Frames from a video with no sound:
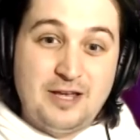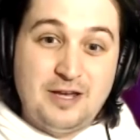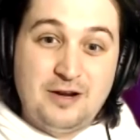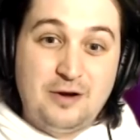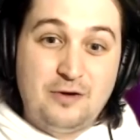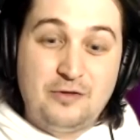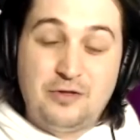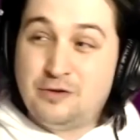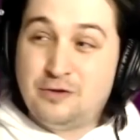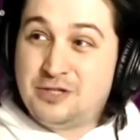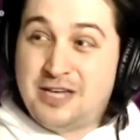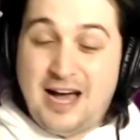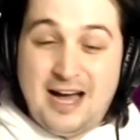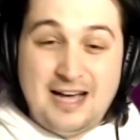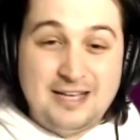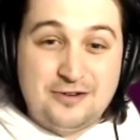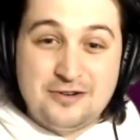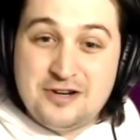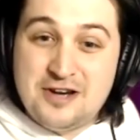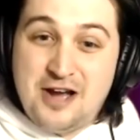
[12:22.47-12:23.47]
You know, those
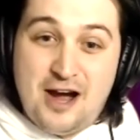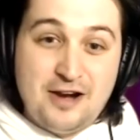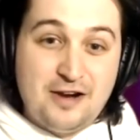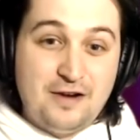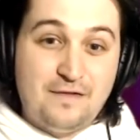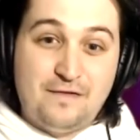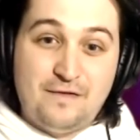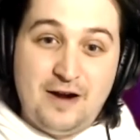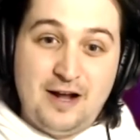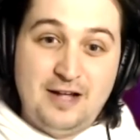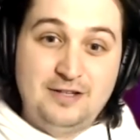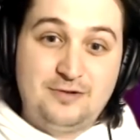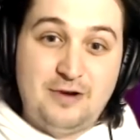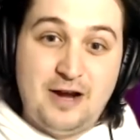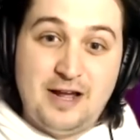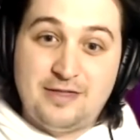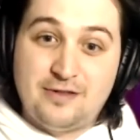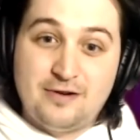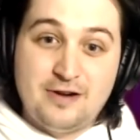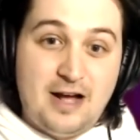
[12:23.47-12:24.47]
guys are not your friends,
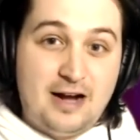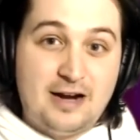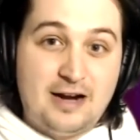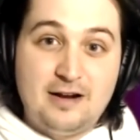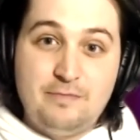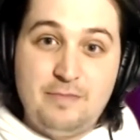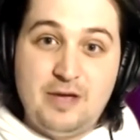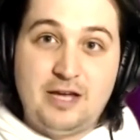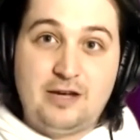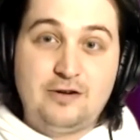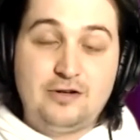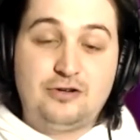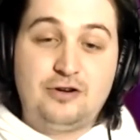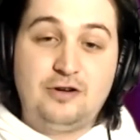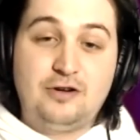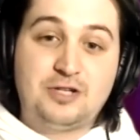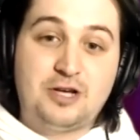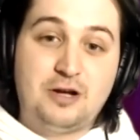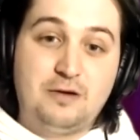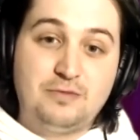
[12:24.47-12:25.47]
right? They're not going to make your
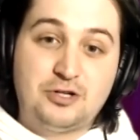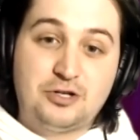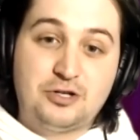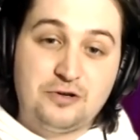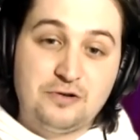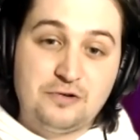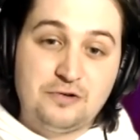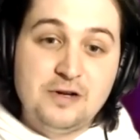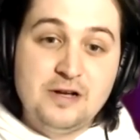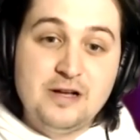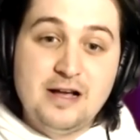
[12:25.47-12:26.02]
dreams come true.